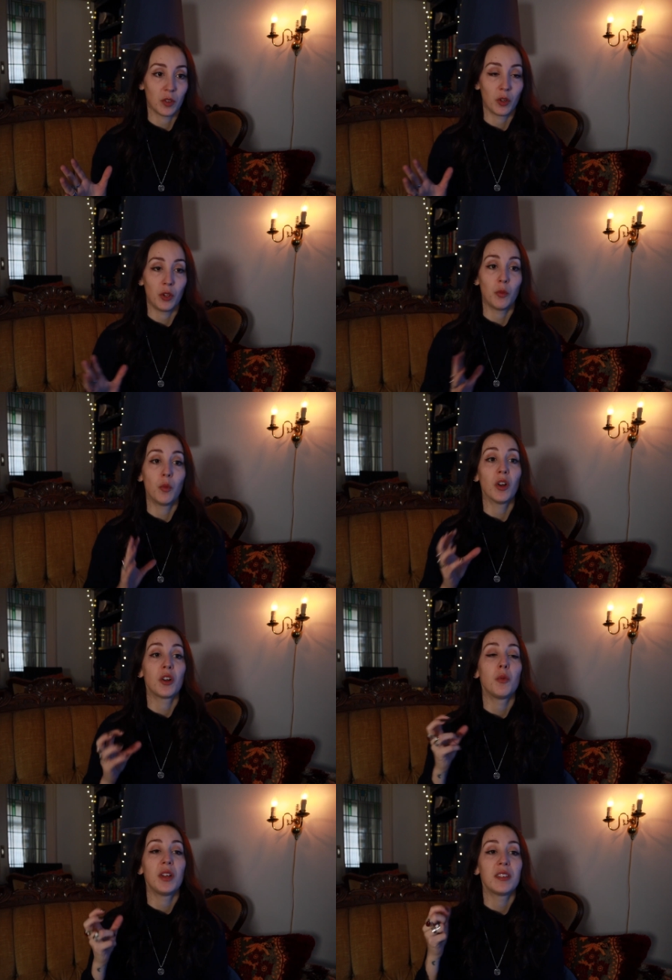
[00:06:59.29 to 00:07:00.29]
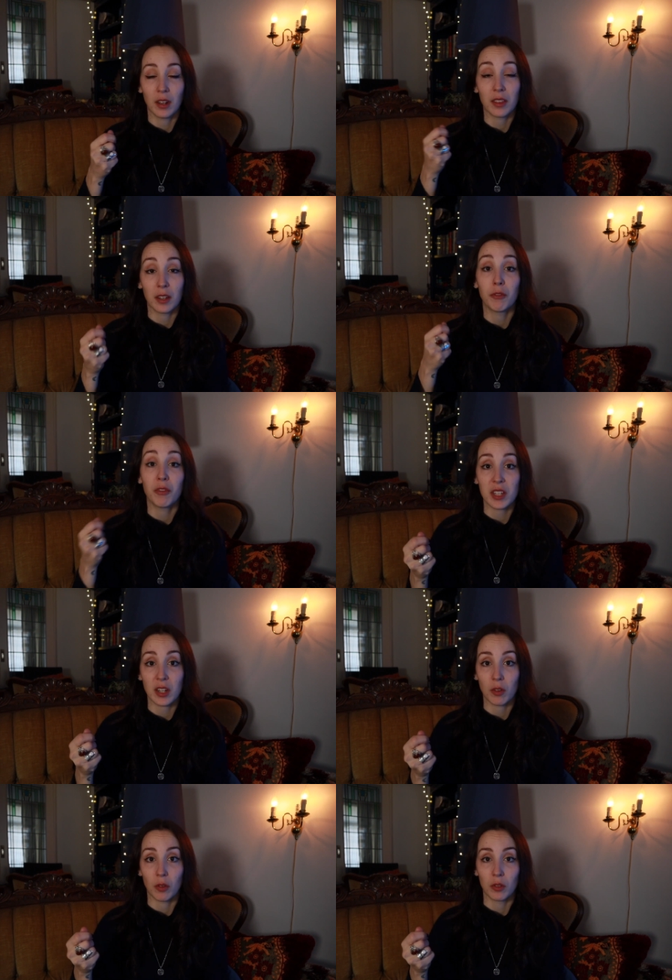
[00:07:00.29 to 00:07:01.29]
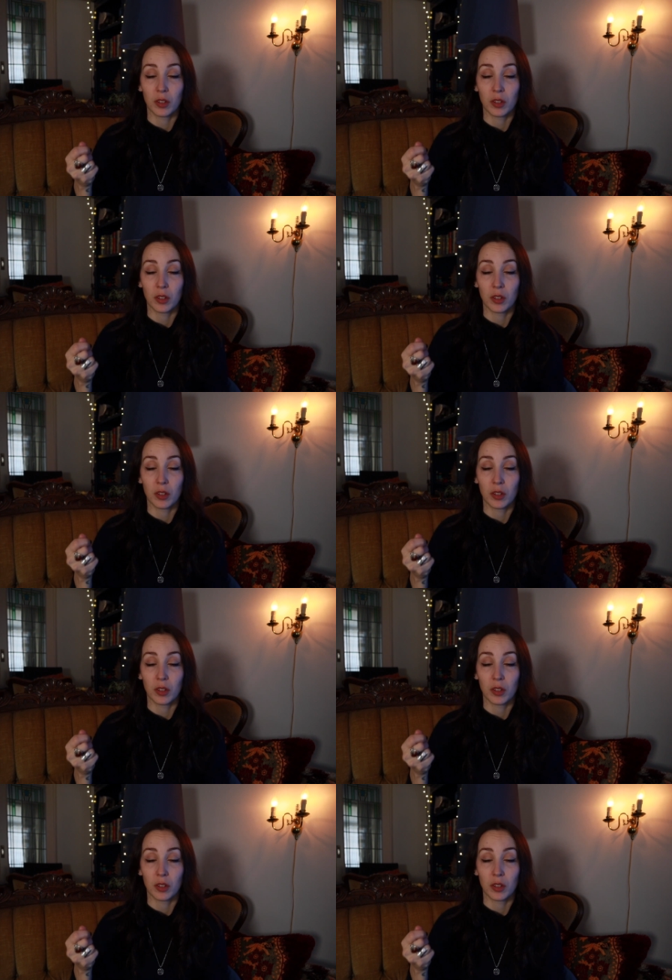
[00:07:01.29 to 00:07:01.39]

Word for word: or you work with nothing physical,